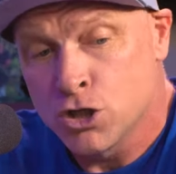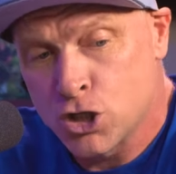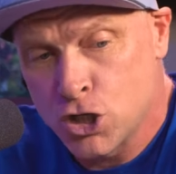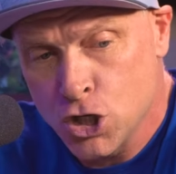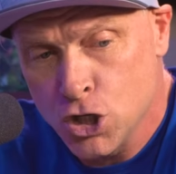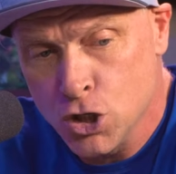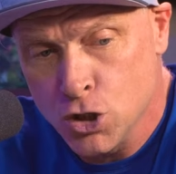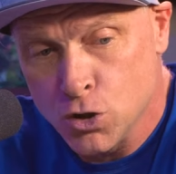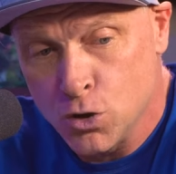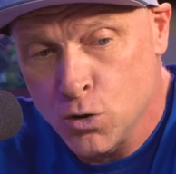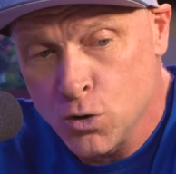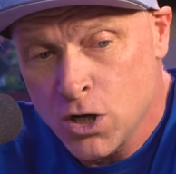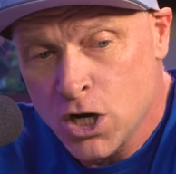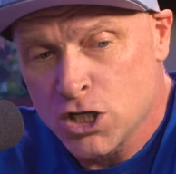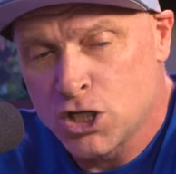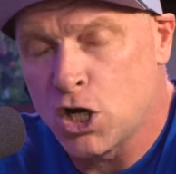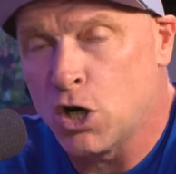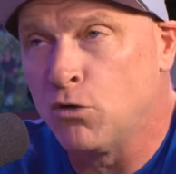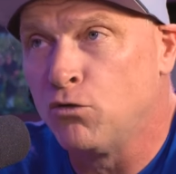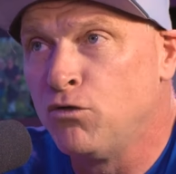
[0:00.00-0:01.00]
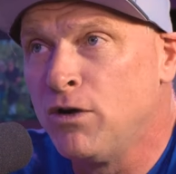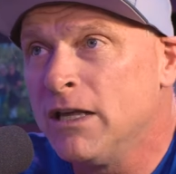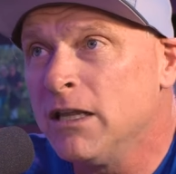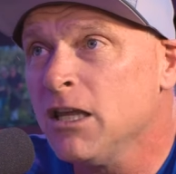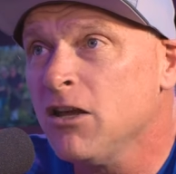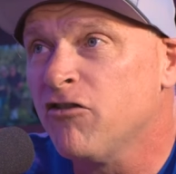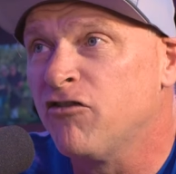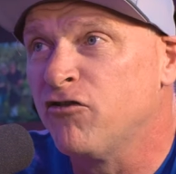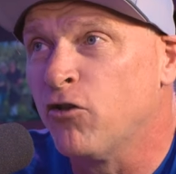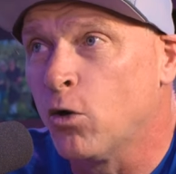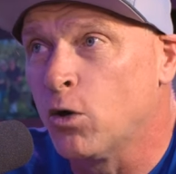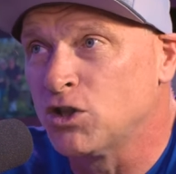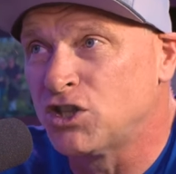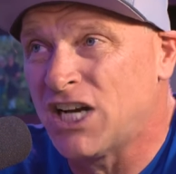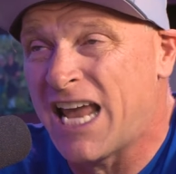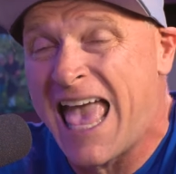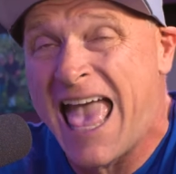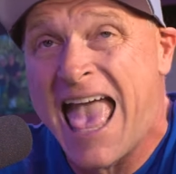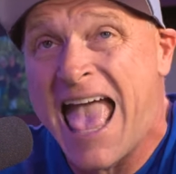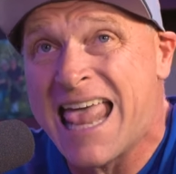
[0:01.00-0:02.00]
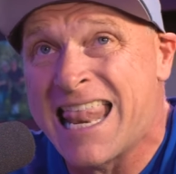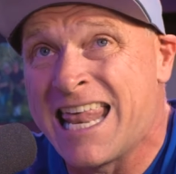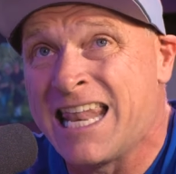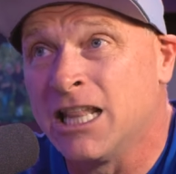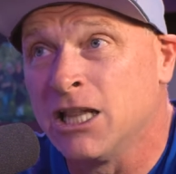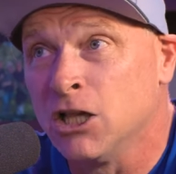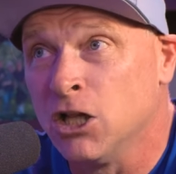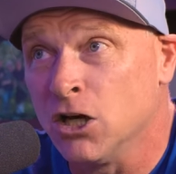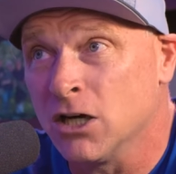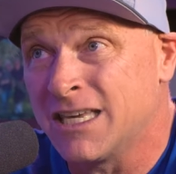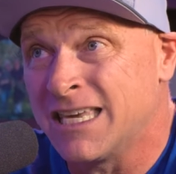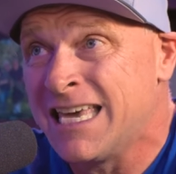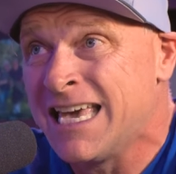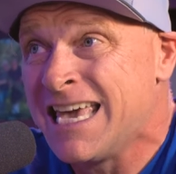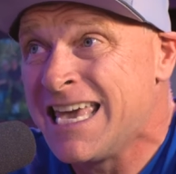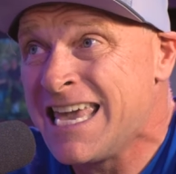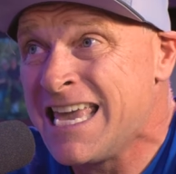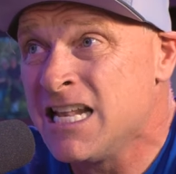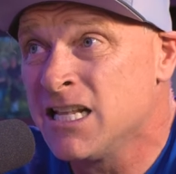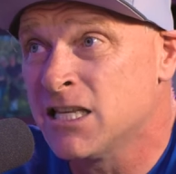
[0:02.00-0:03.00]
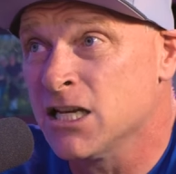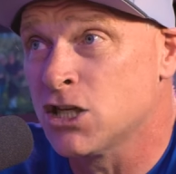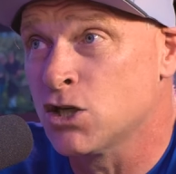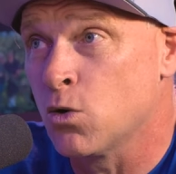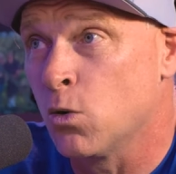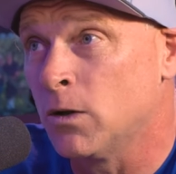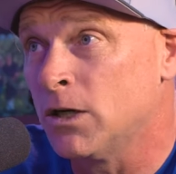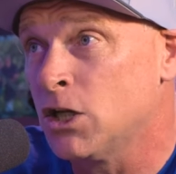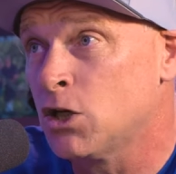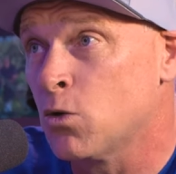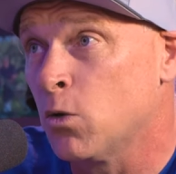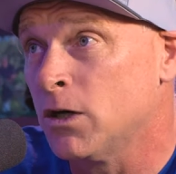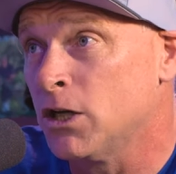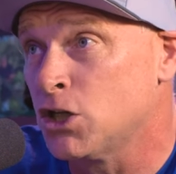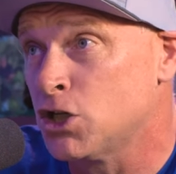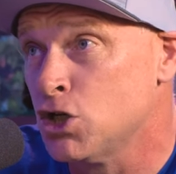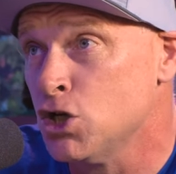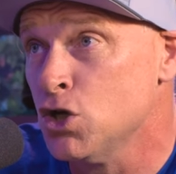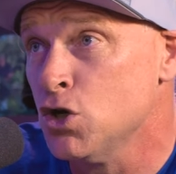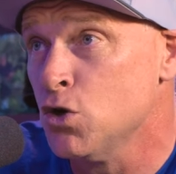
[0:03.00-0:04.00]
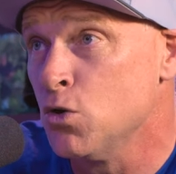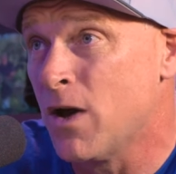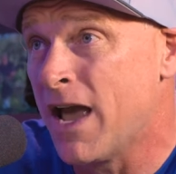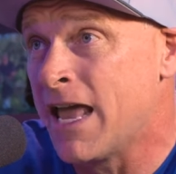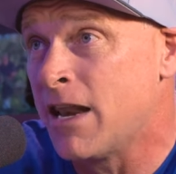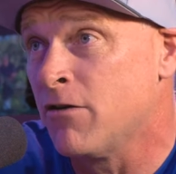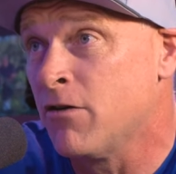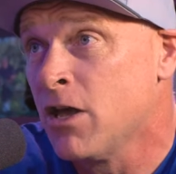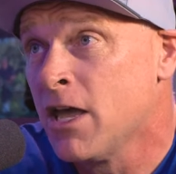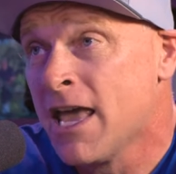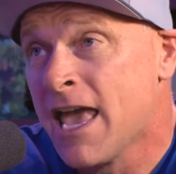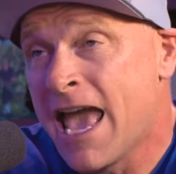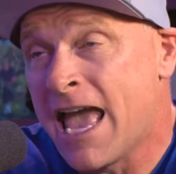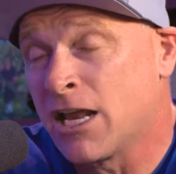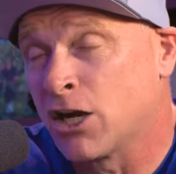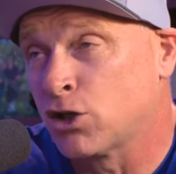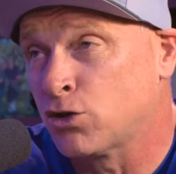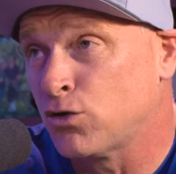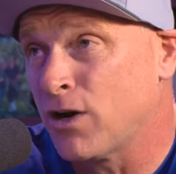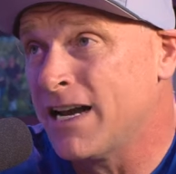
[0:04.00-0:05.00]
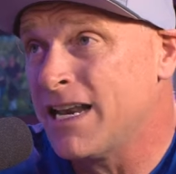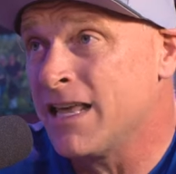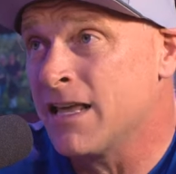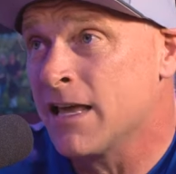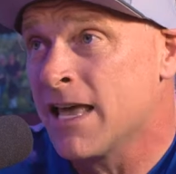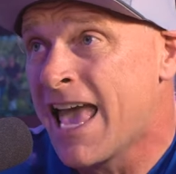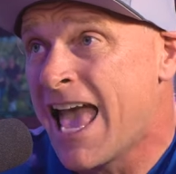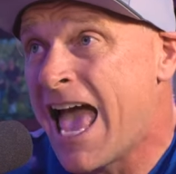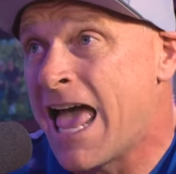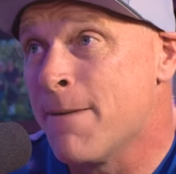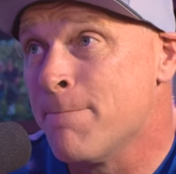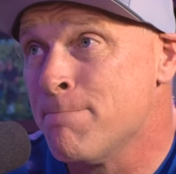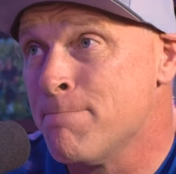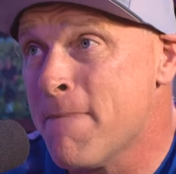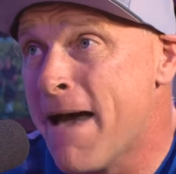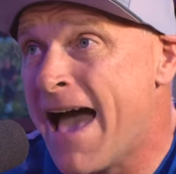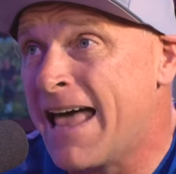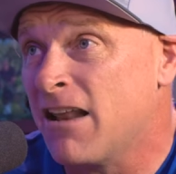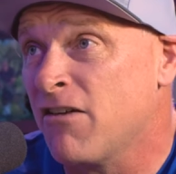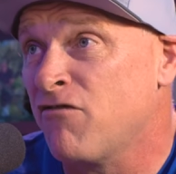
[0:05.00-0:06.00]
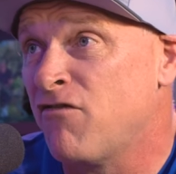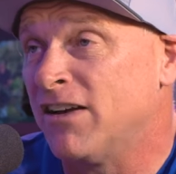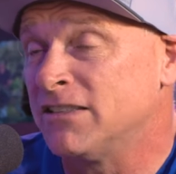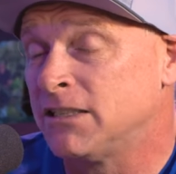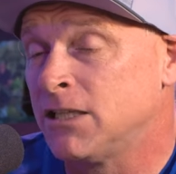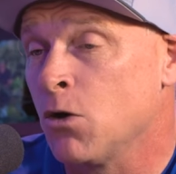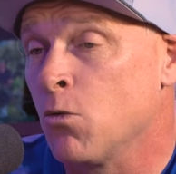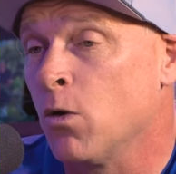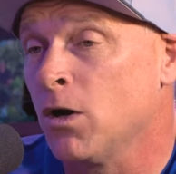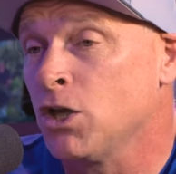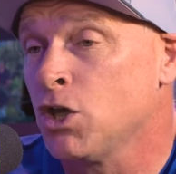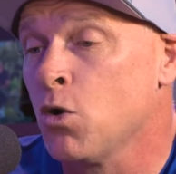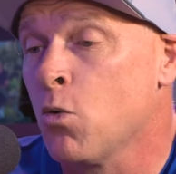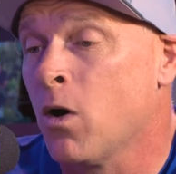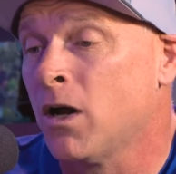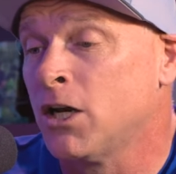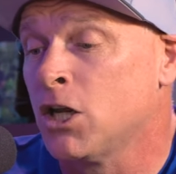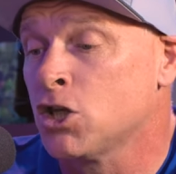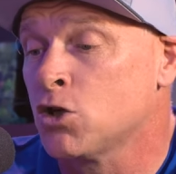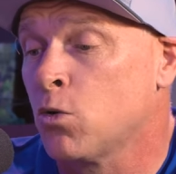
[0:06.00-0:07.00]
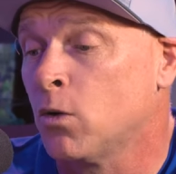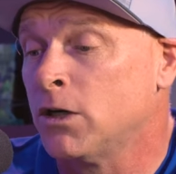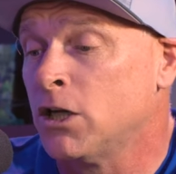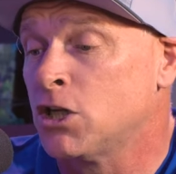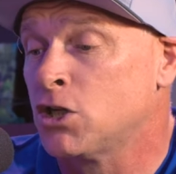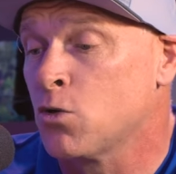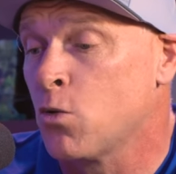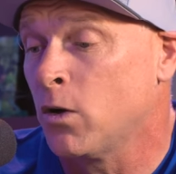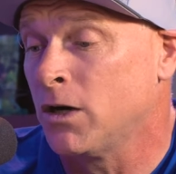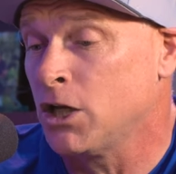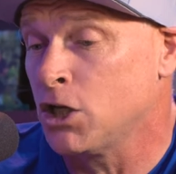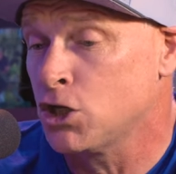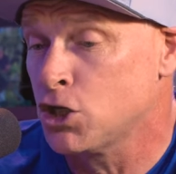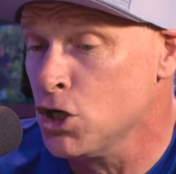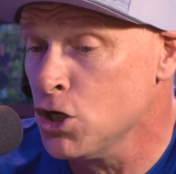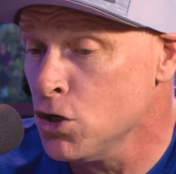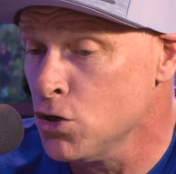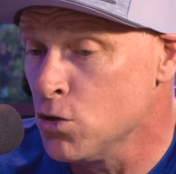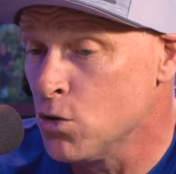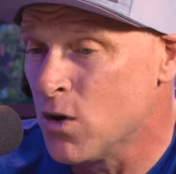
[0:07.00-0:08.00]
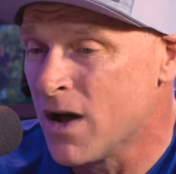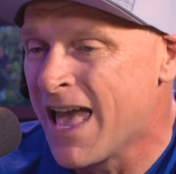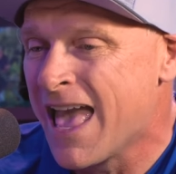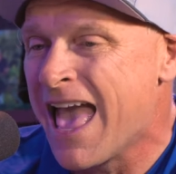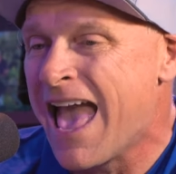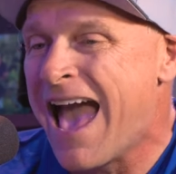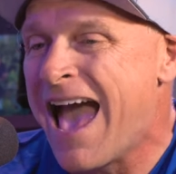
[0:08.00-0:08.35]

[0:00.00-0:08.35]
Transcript: Two, to really forge ahead and look into 2022 and, and creating and manifesting what you want in 2022.